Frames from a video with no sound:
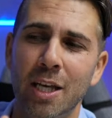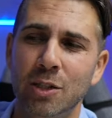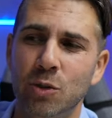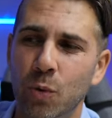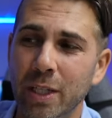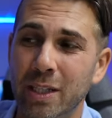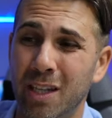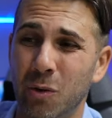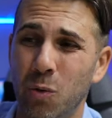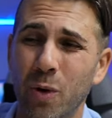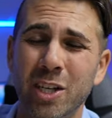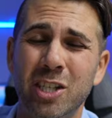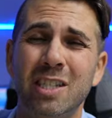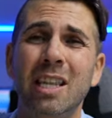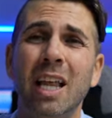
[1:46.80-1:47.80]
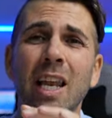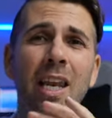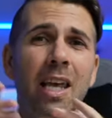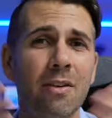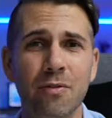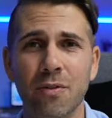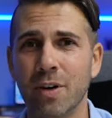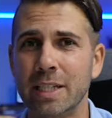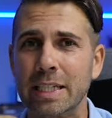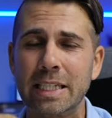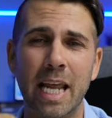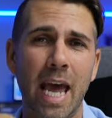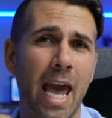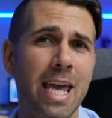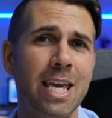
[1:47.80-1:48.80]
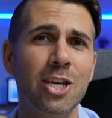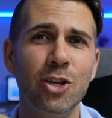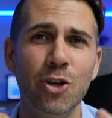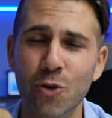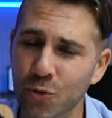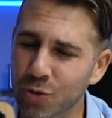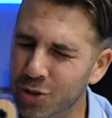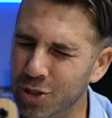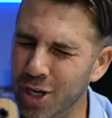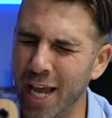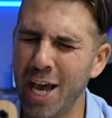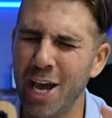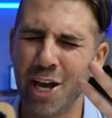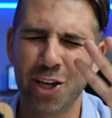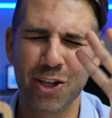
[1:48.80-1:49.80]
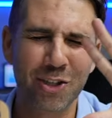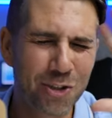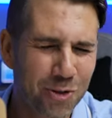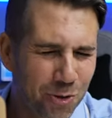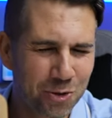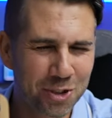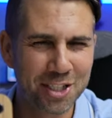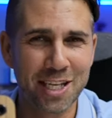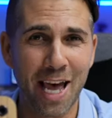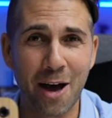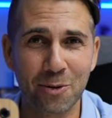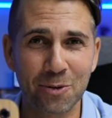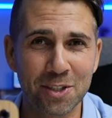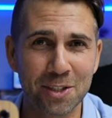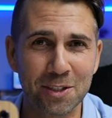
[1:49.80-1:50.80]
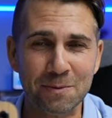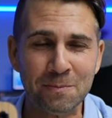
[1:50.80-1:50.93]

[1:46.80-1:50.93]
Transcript: tweeter, which delivers a huge sound.